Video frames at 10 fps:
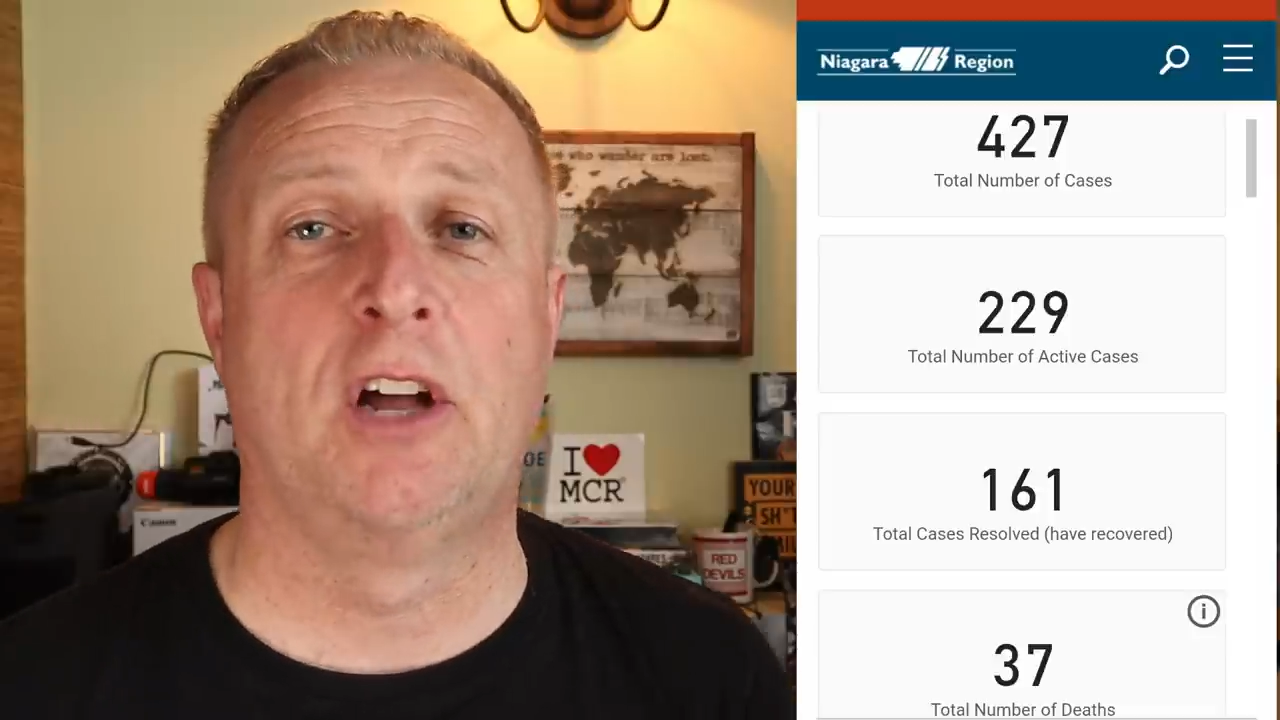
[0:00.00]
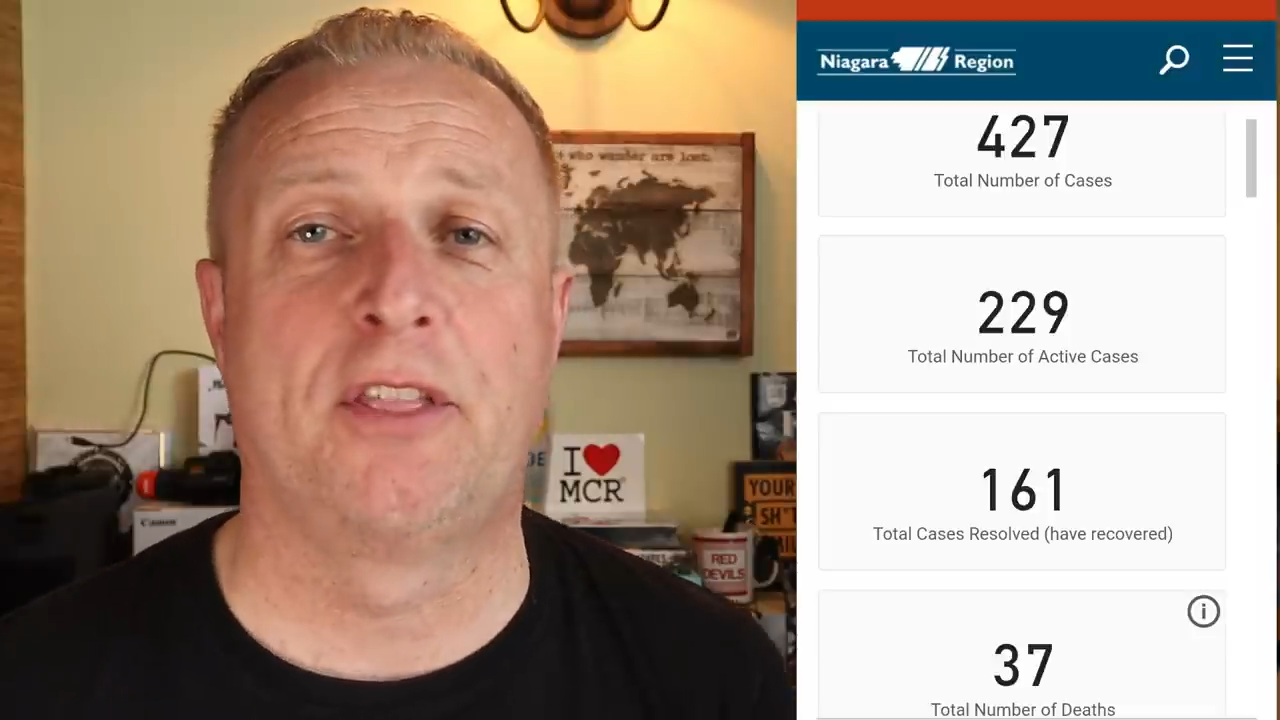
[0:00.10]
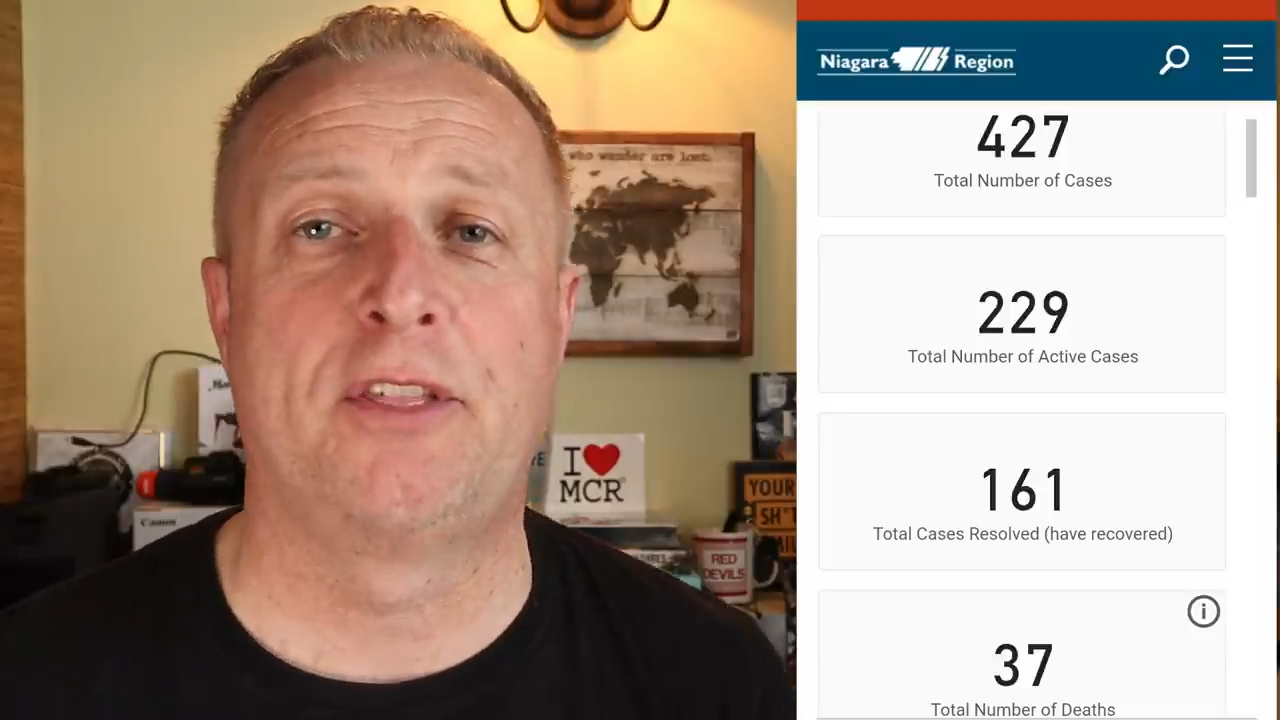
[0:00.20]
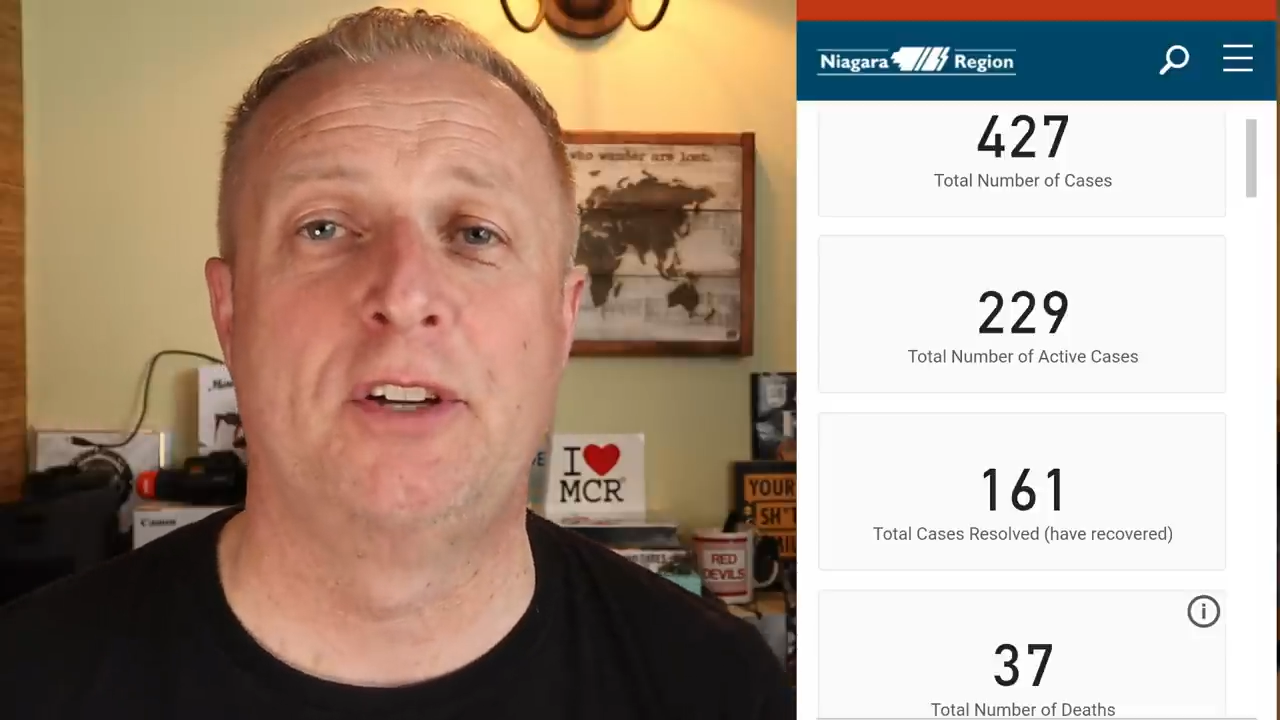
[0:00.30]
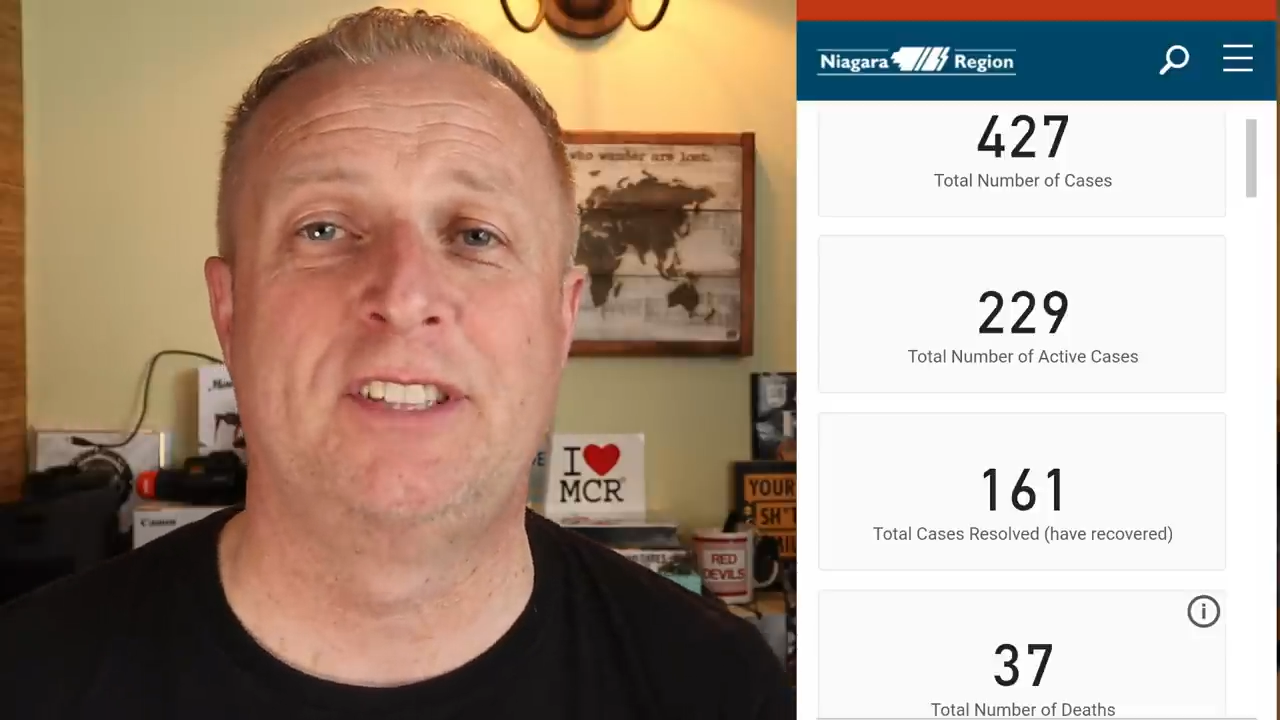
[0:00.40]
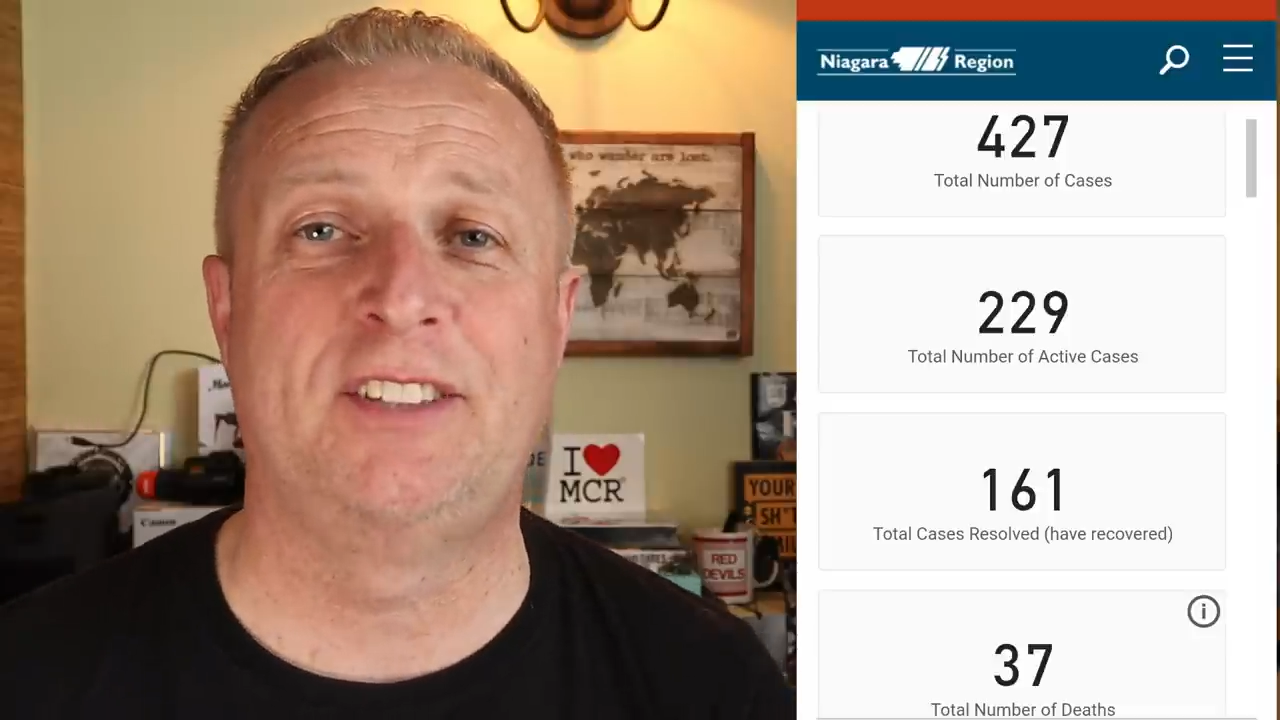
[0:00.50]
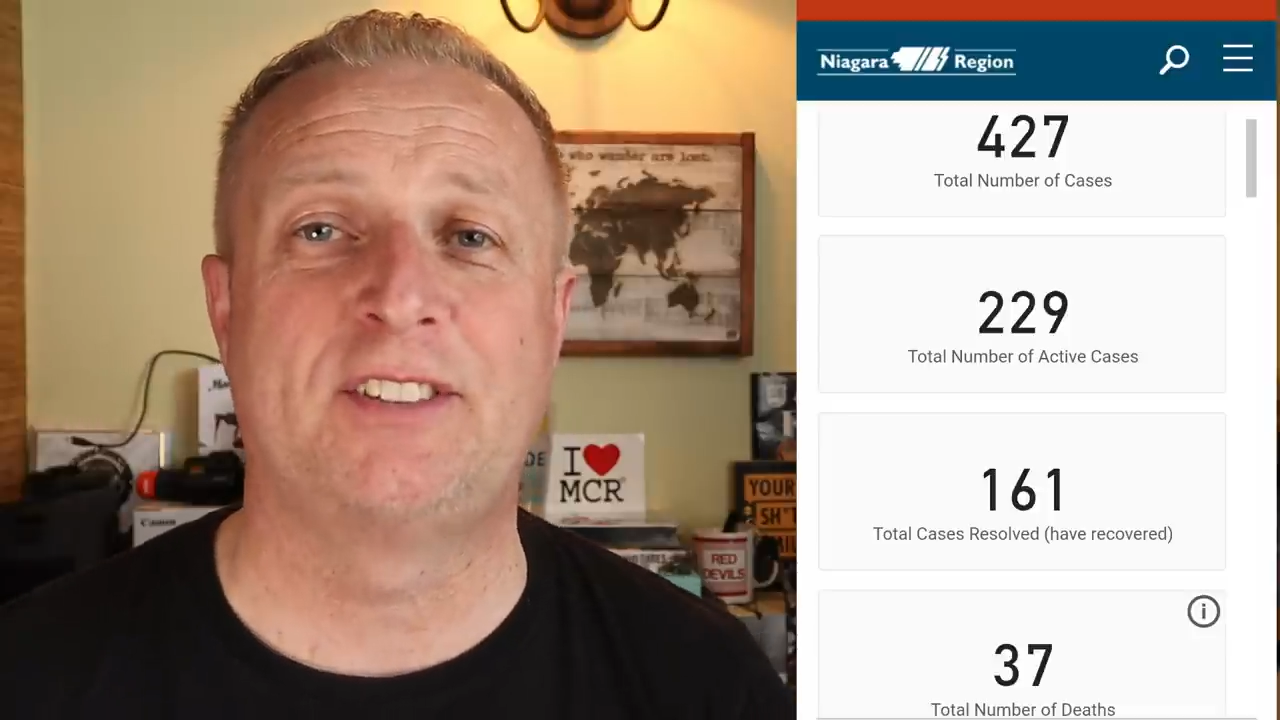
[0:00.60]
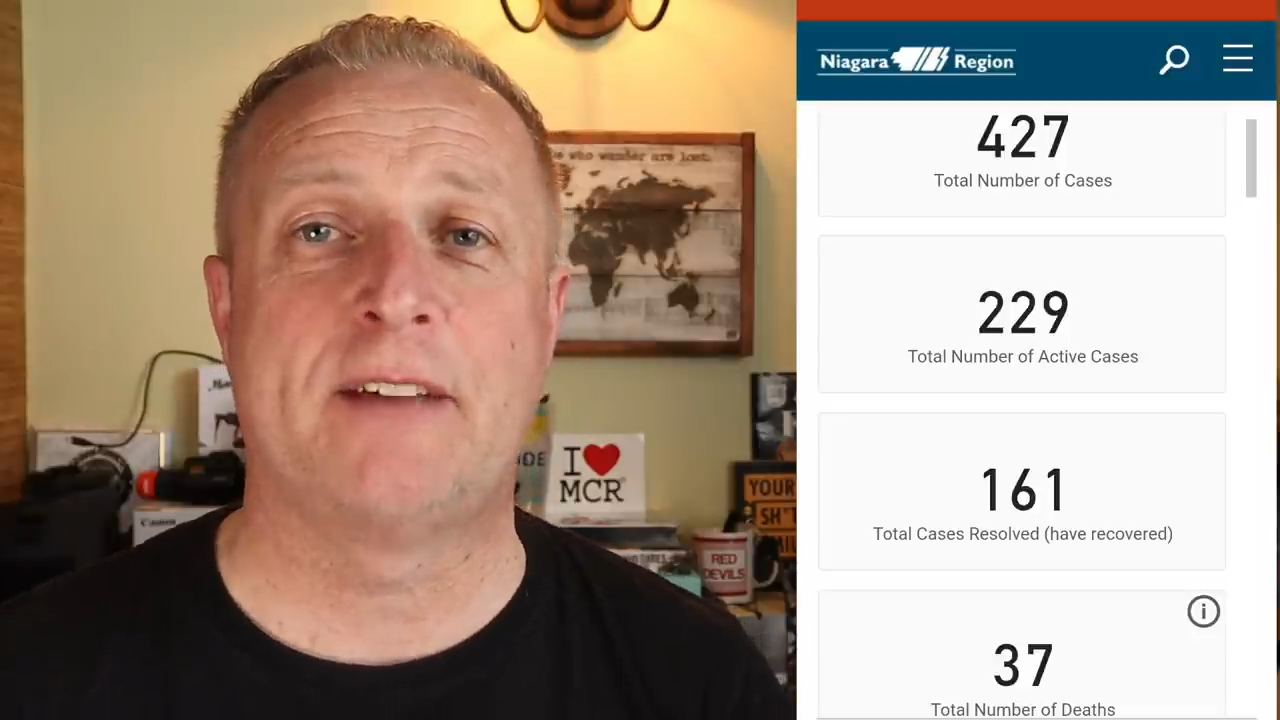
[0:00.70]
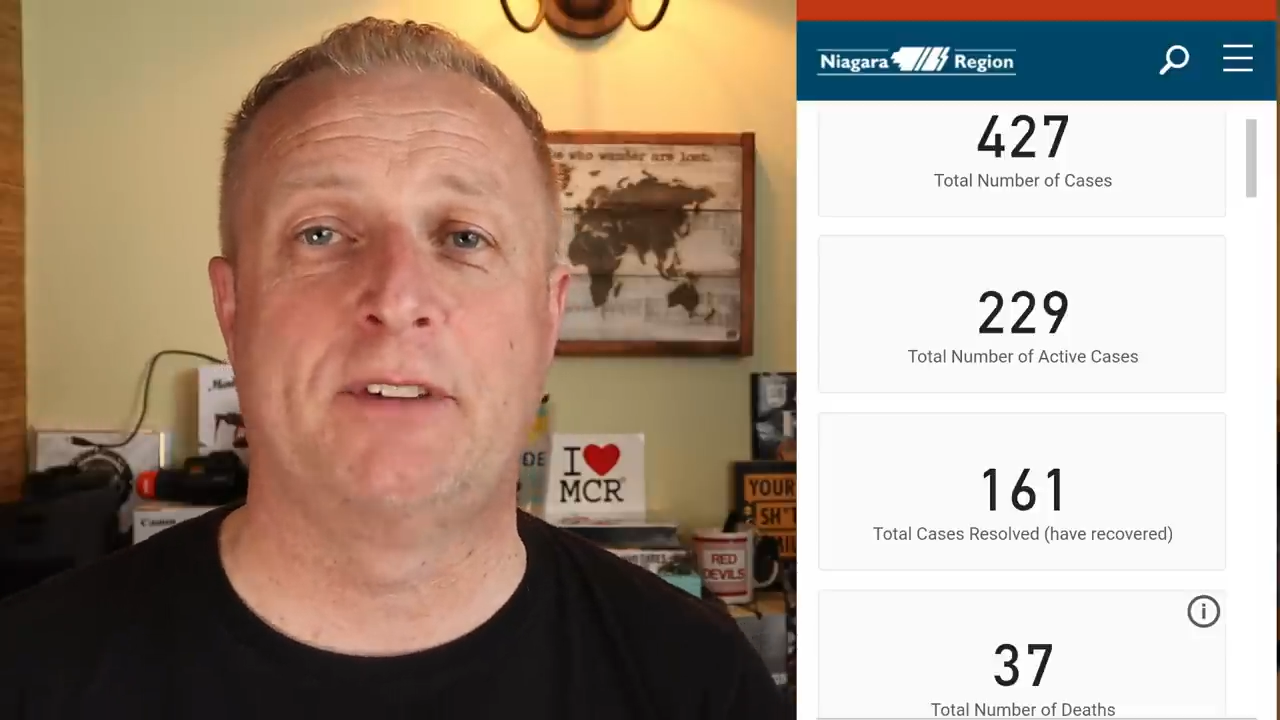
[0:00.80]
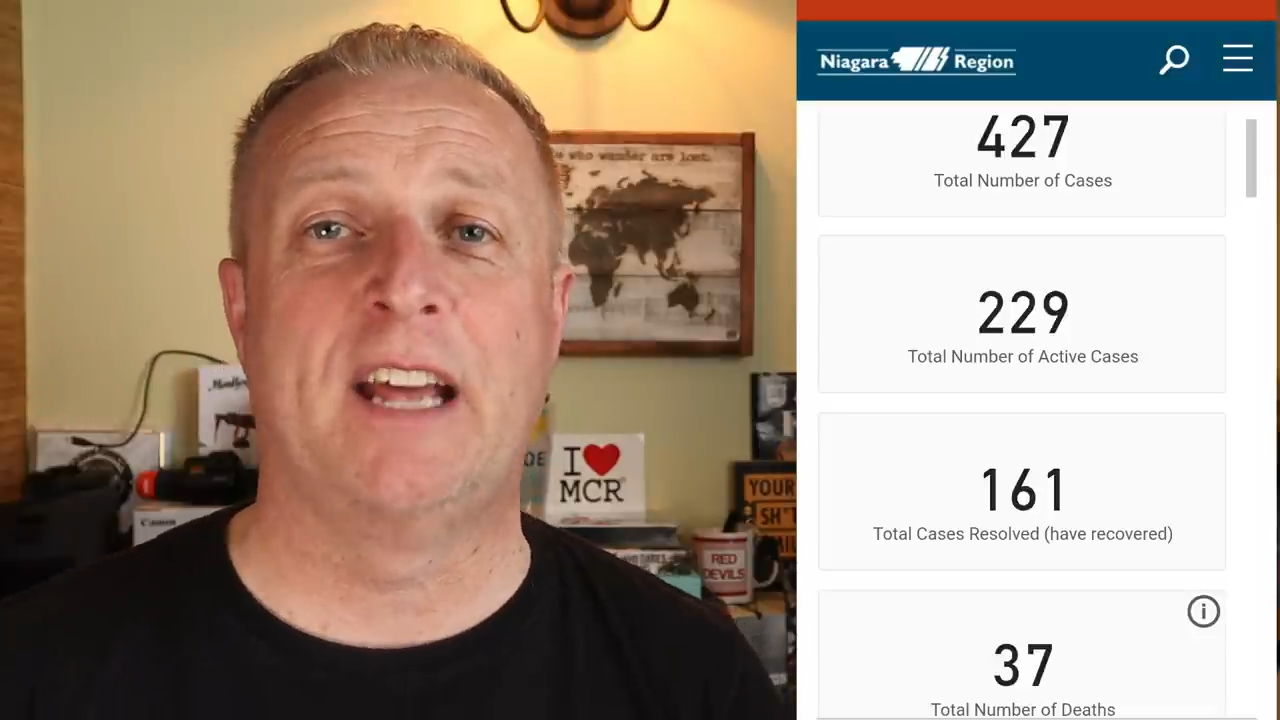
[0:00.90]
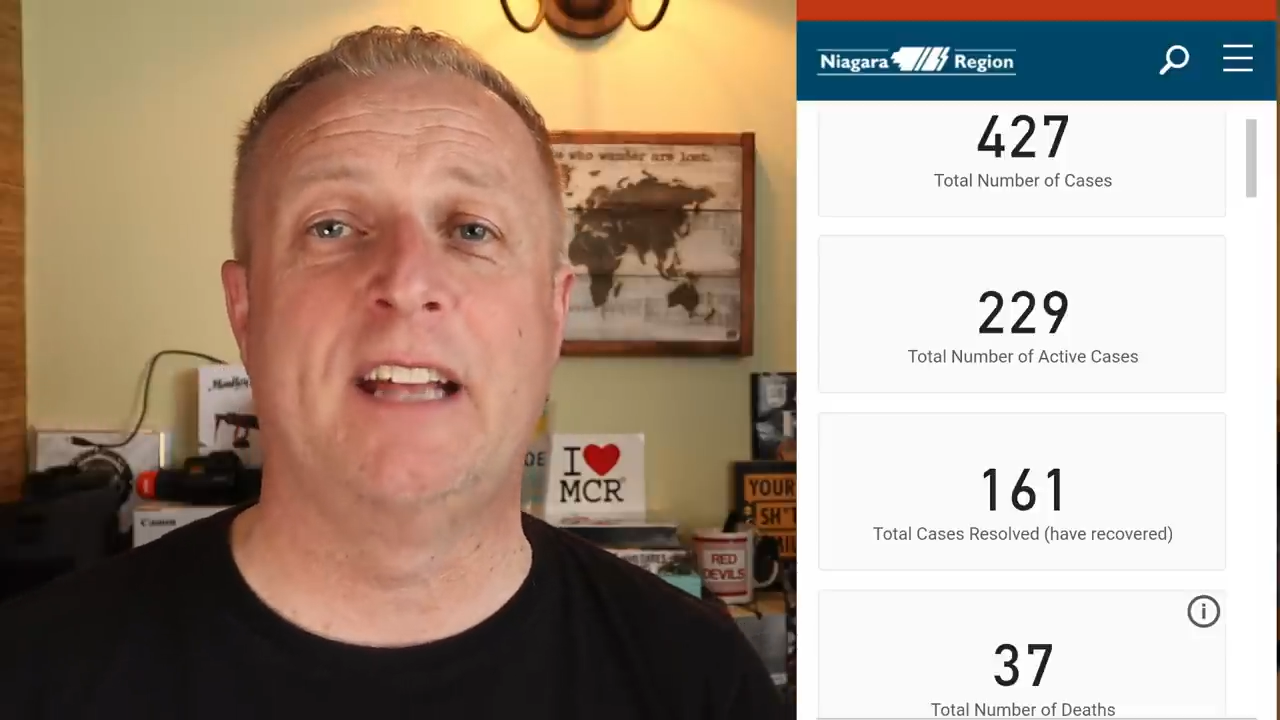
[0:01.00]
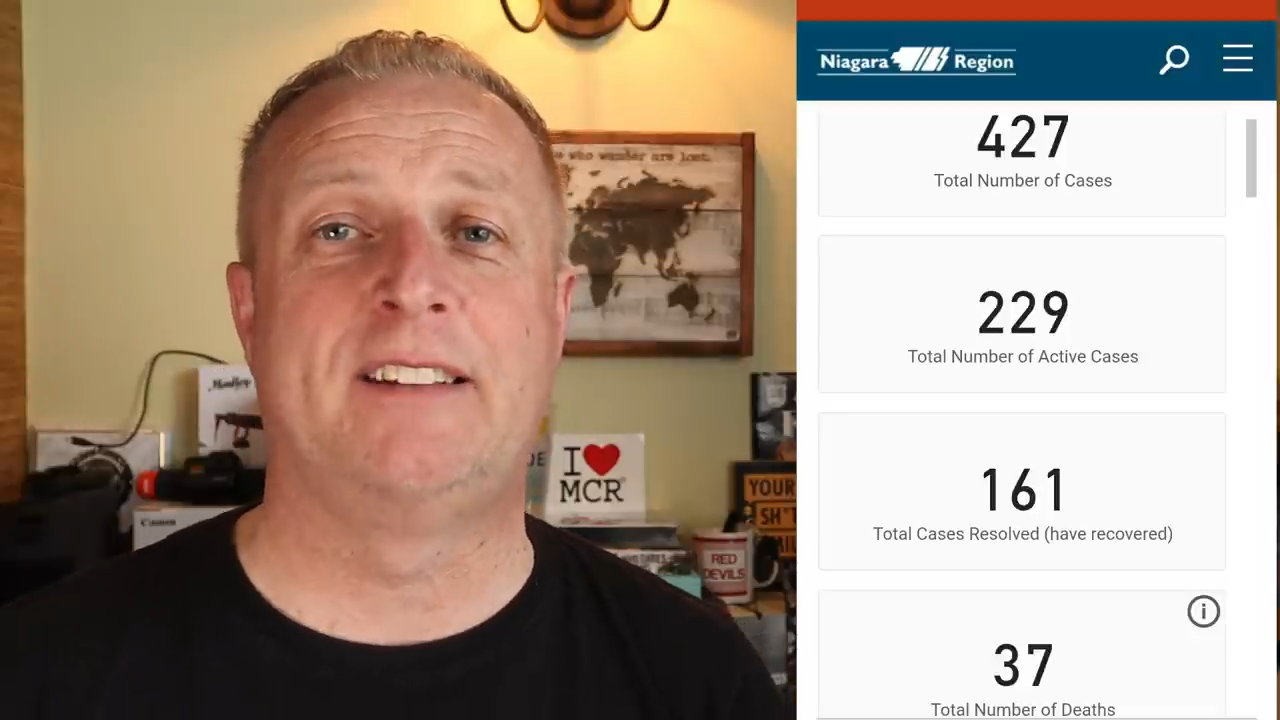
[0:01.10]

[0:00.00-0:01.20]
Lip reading: on 37